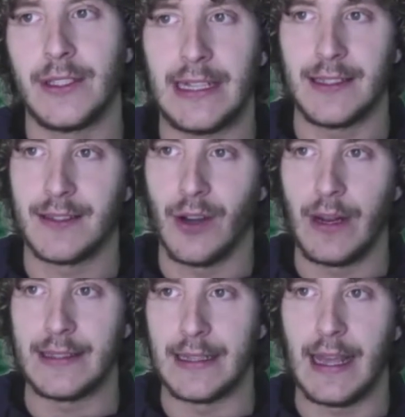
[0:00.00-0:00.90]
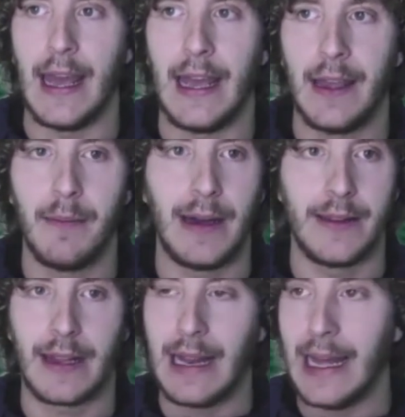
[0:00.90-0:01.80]
its own SDK, but
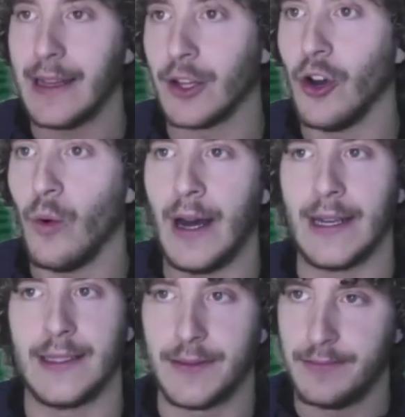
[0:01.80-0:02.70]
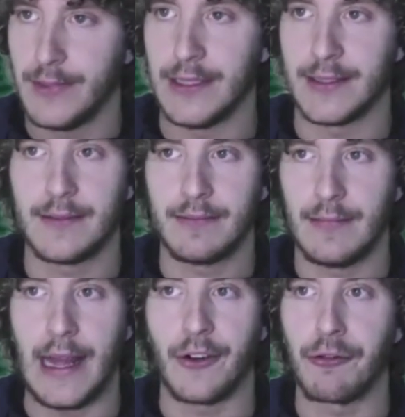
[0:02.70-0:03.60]
the client Go one is
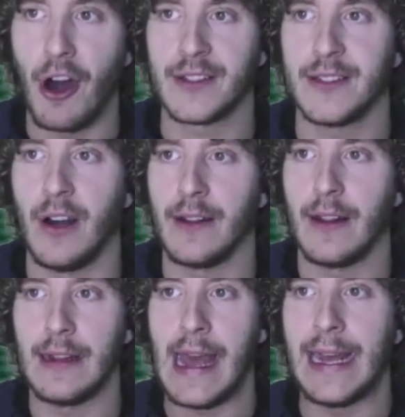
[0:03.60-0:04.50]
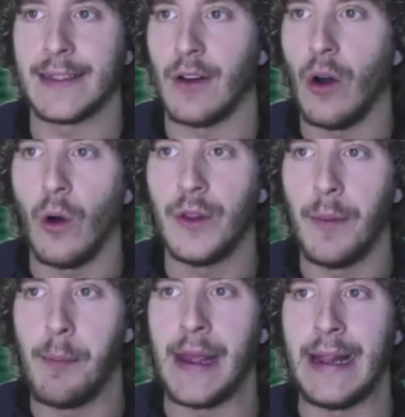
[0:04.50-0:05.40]
like rock solid. It has all the
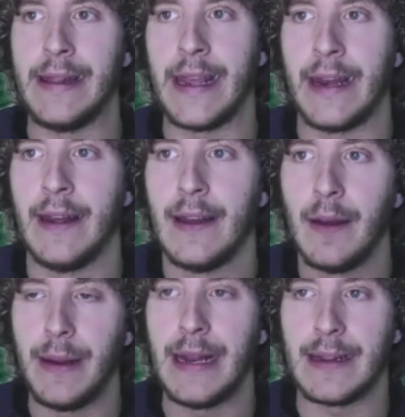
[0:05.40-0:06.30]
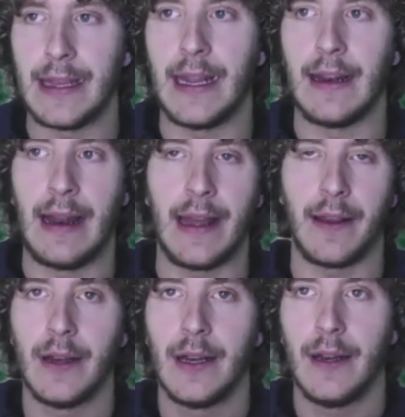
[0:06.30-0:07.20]
built-in like
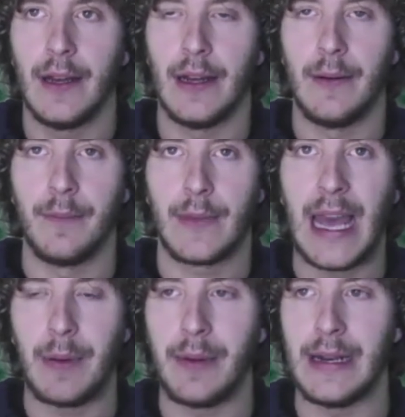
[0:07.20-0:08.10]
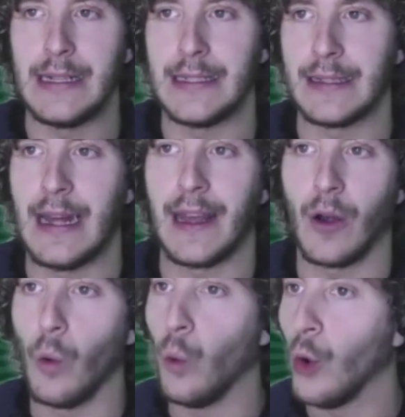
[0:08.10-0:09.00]
capabilities like
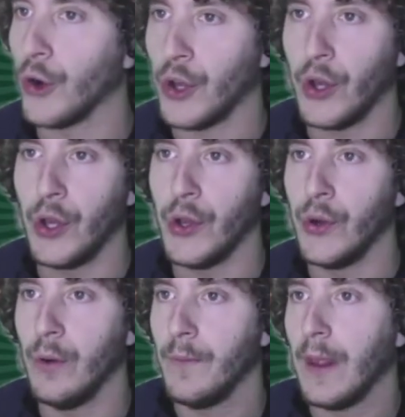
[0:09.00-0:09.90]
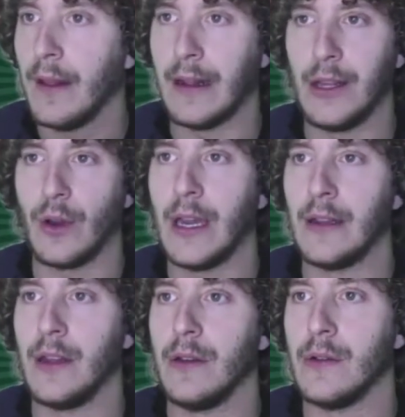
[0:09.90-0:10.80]
work queue that you can
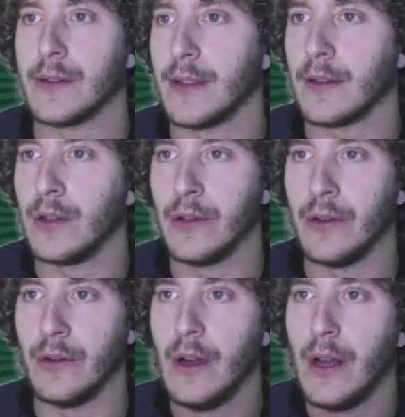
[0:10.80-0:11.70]
use to